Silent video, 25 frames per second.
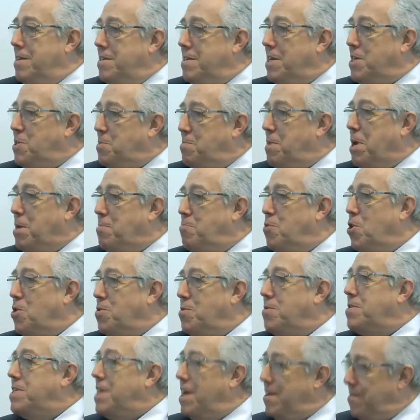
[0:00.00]
that's Big
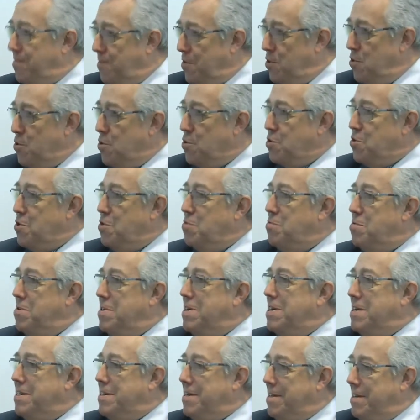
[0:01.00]
Brother that follow you
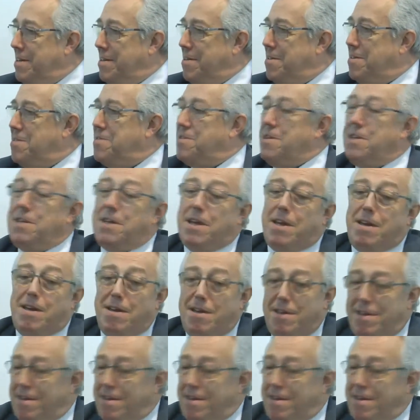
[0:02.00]
in the city.